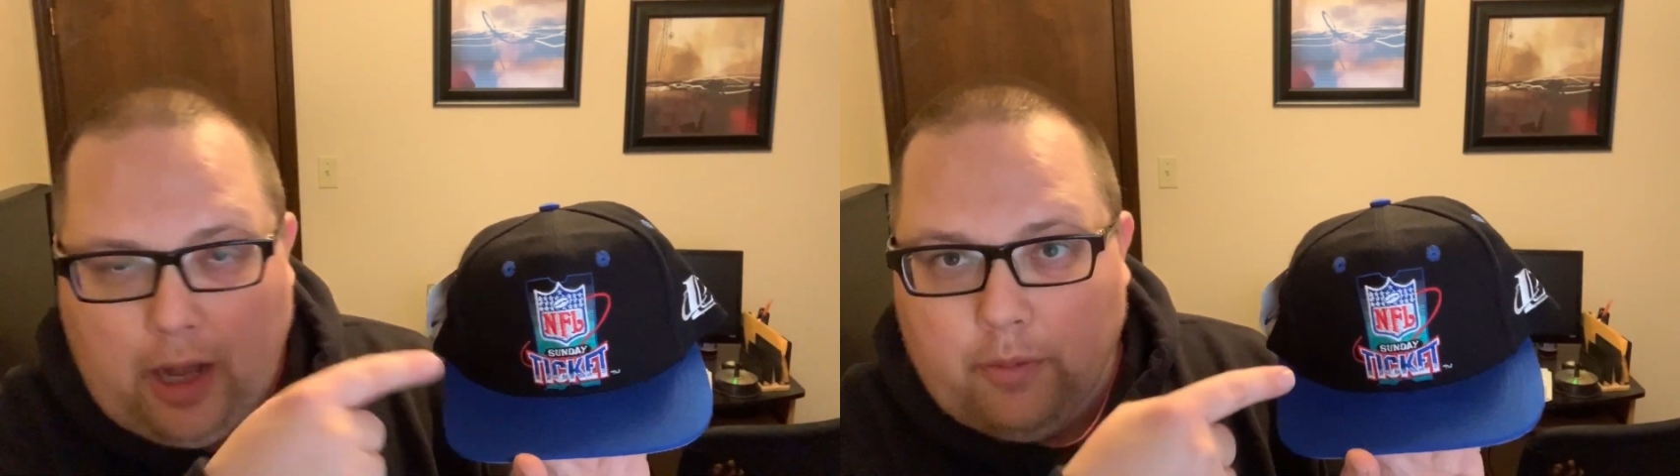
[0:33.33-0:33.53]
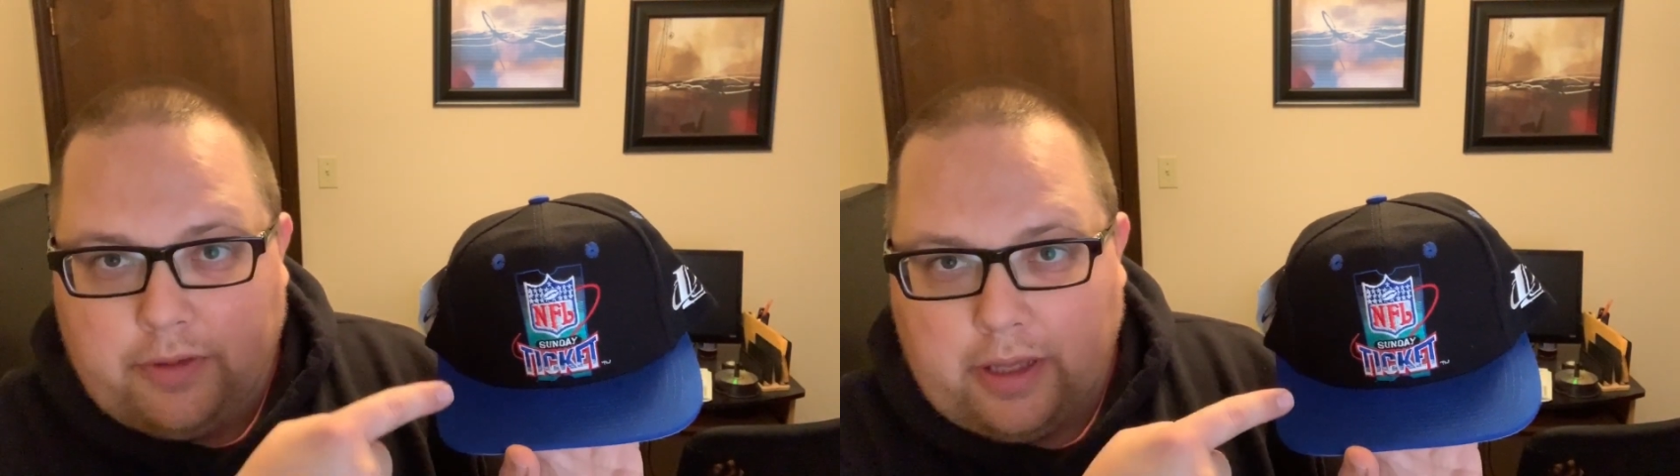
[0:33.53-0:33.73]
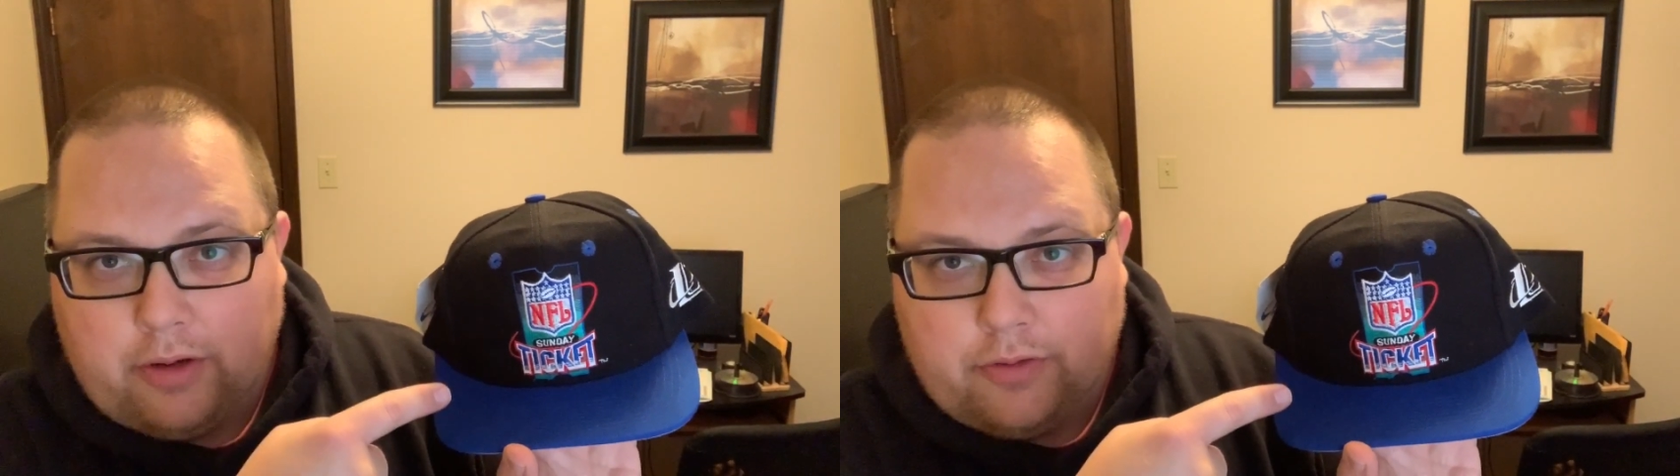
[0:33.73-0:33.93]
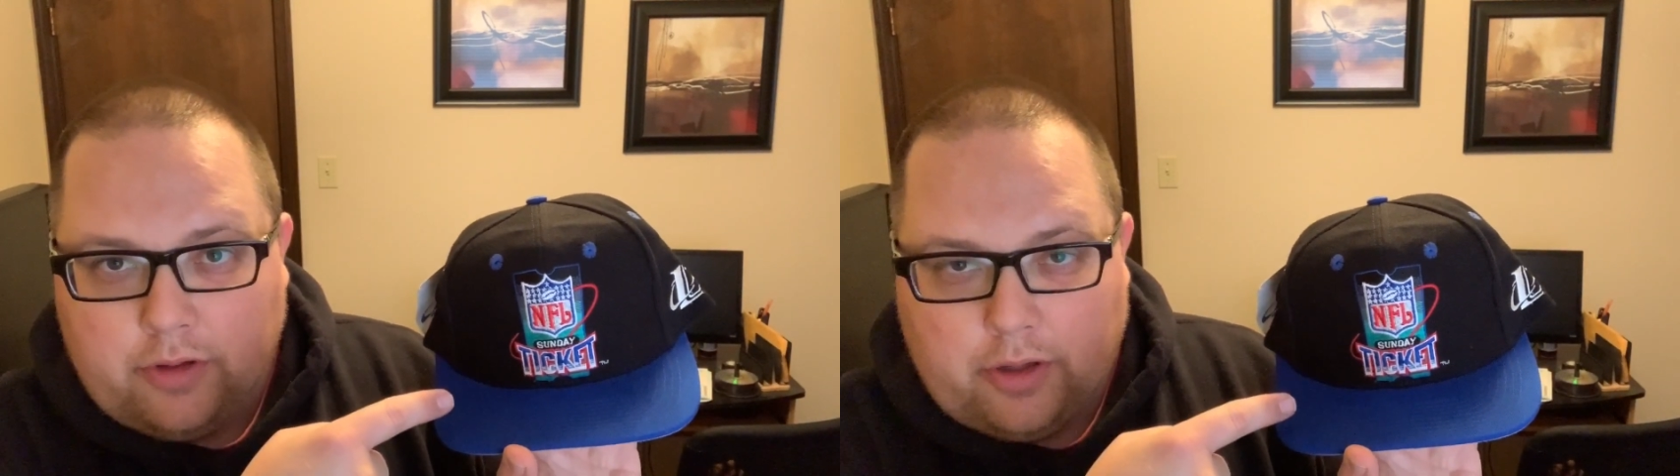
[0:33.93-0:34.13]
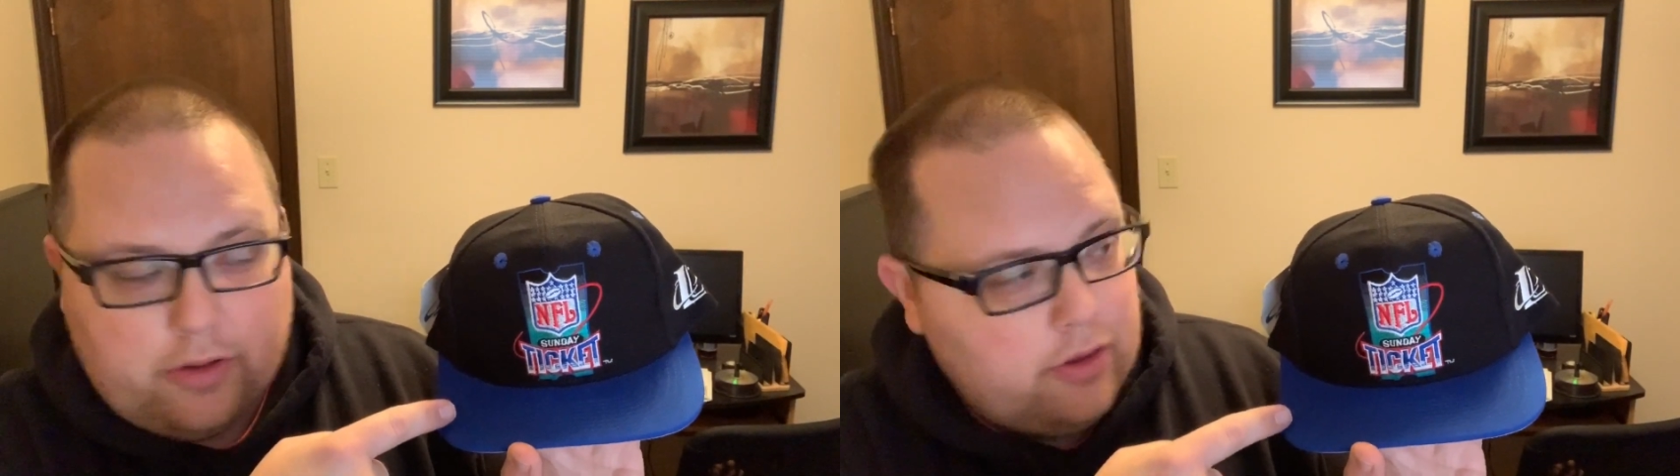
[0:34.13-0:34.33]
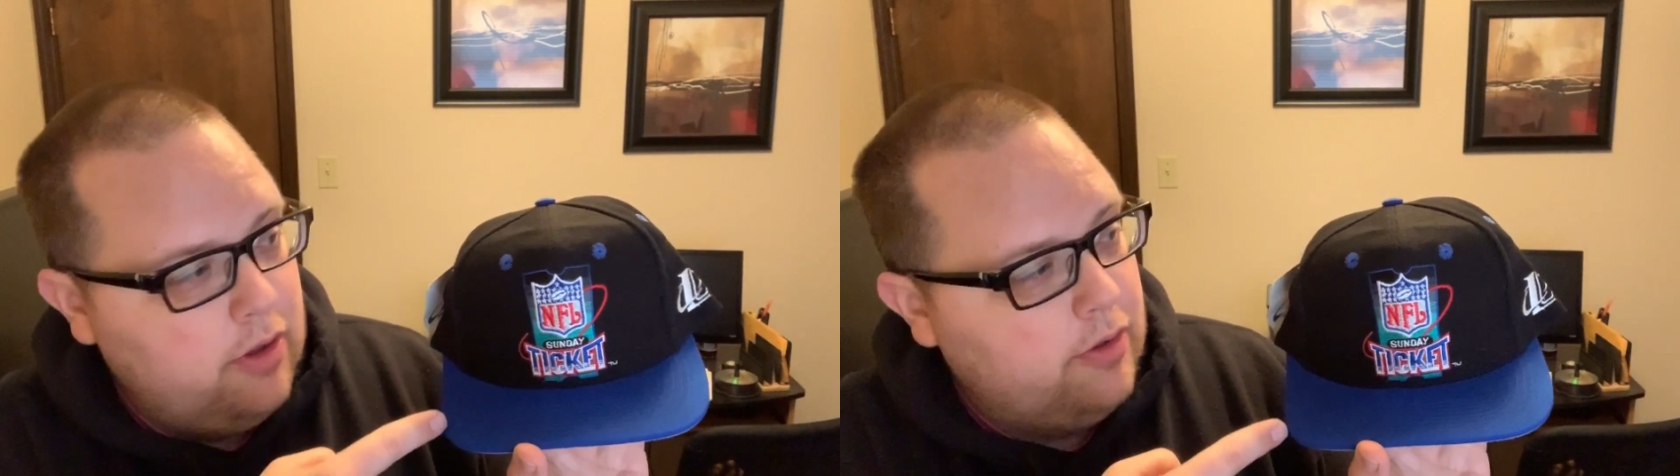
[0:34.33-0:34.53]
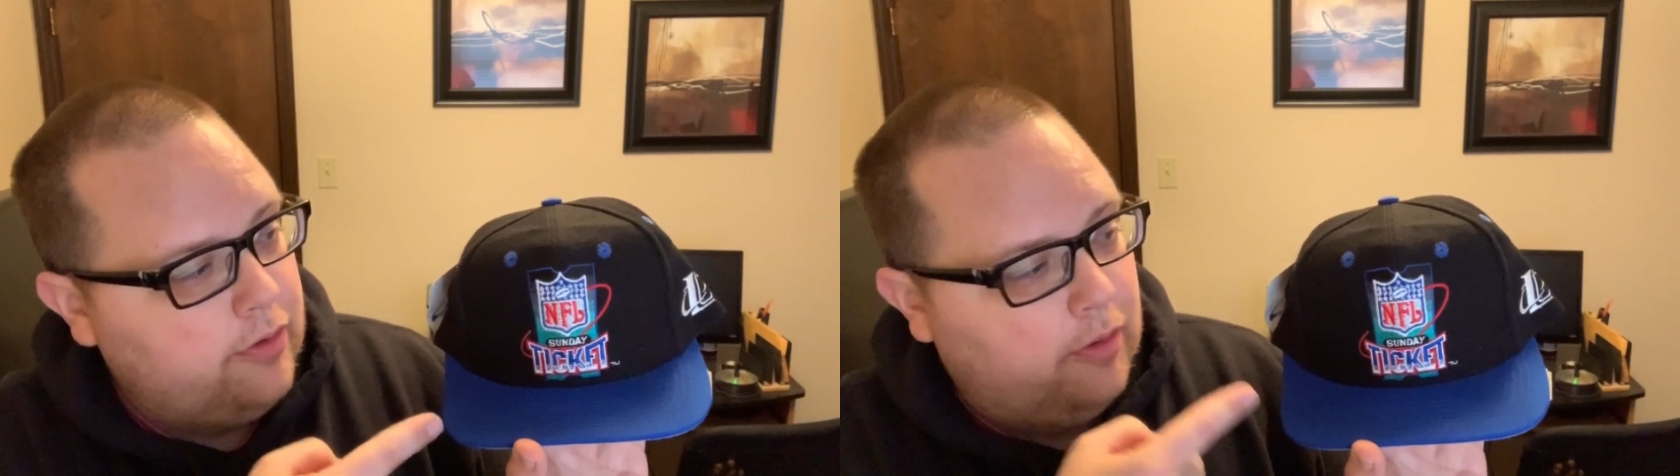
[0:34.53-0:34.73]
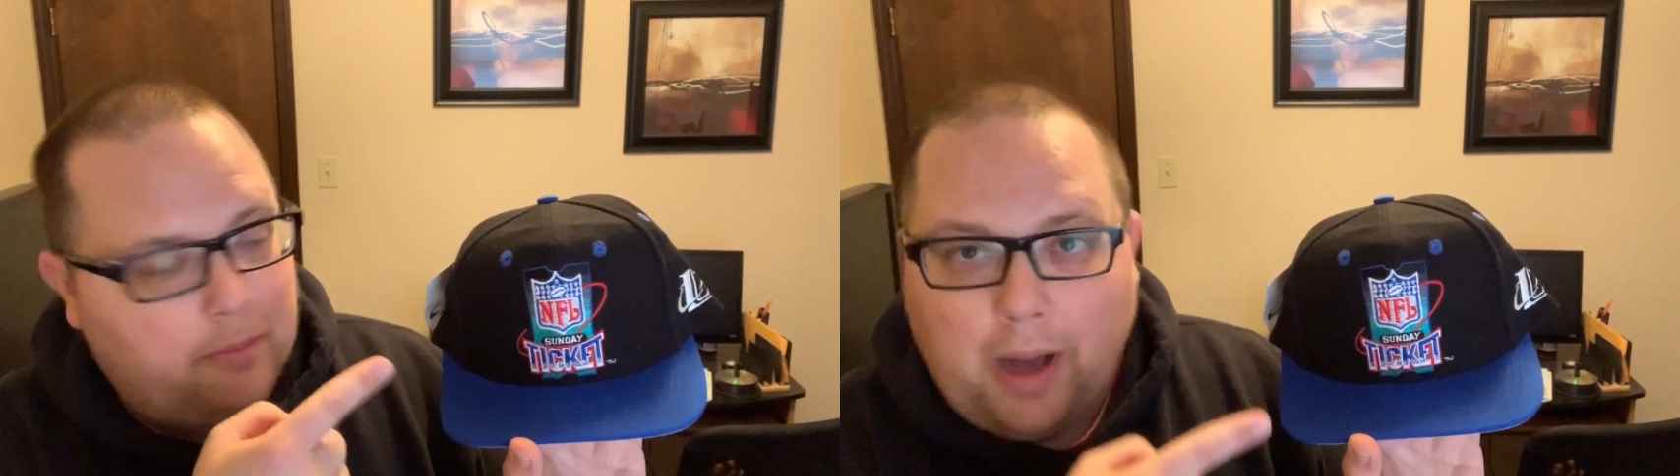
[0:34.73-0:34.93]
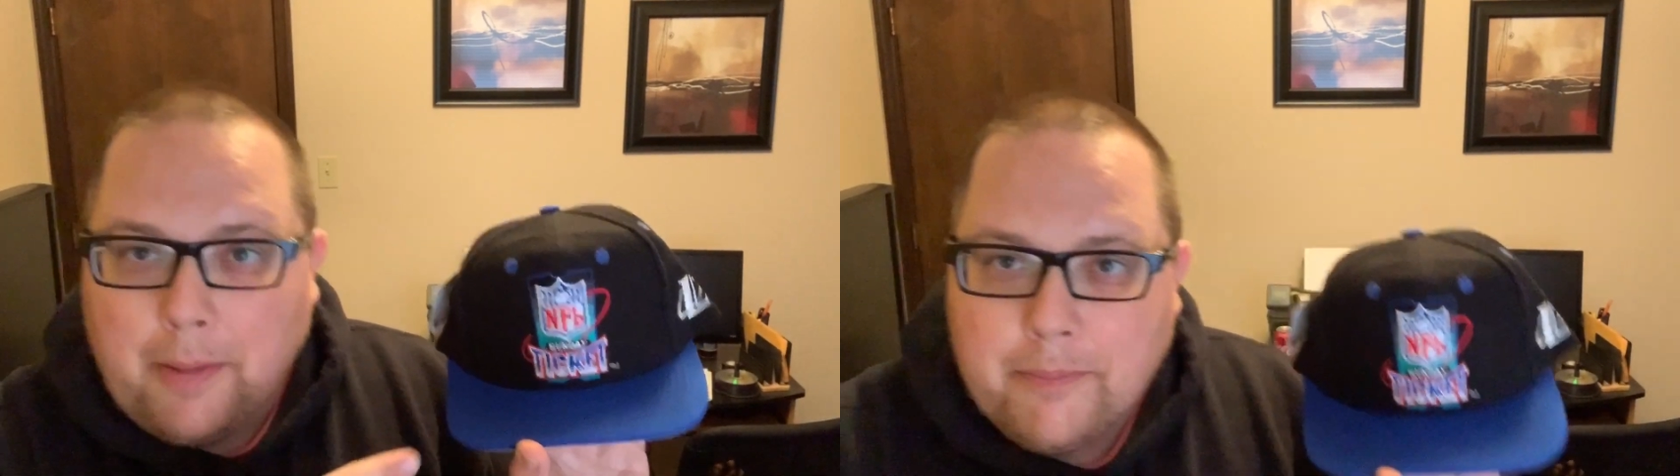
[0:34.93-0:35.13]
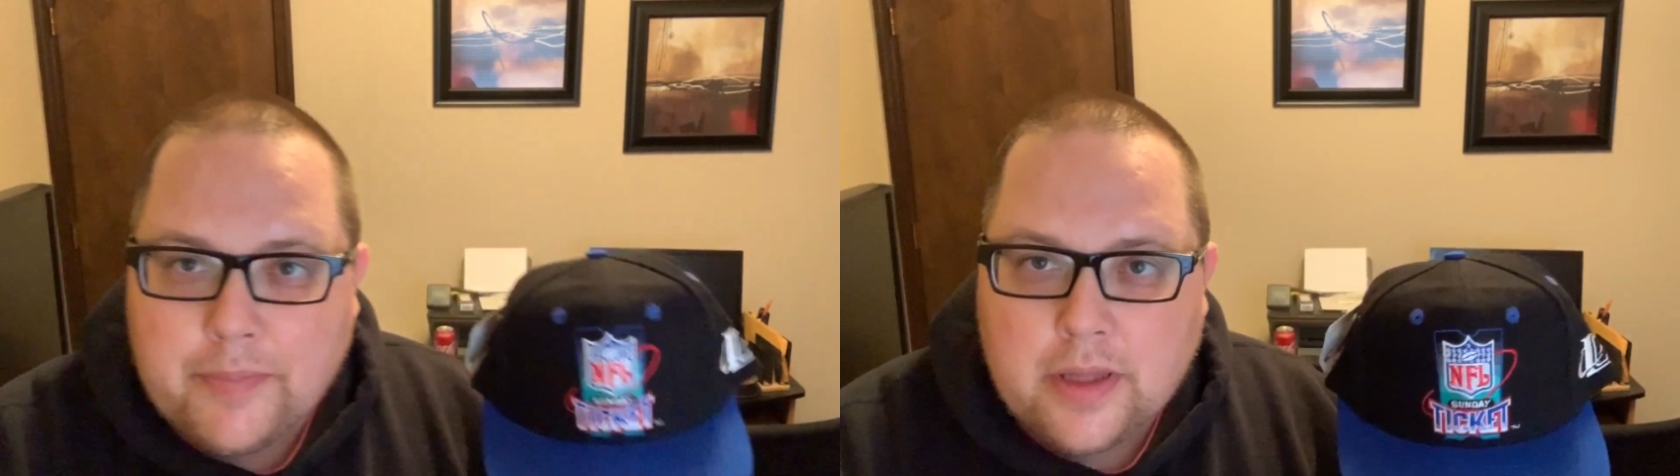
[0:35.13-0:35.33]
I will take her to lunch. So,
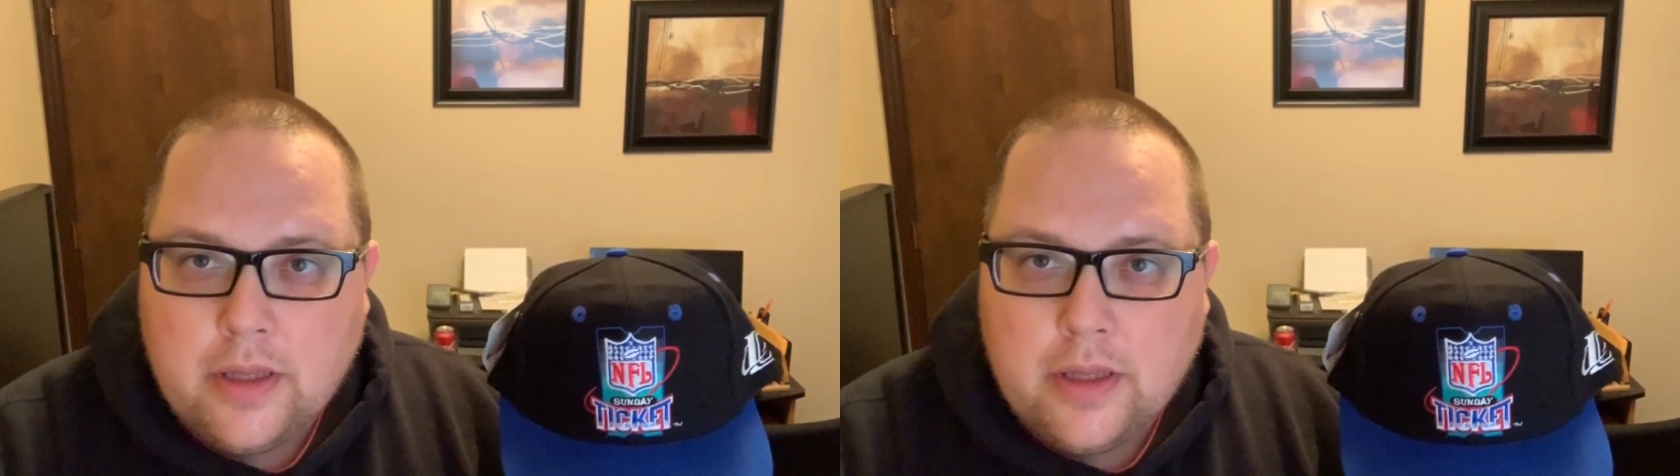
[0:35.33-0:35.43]
mom,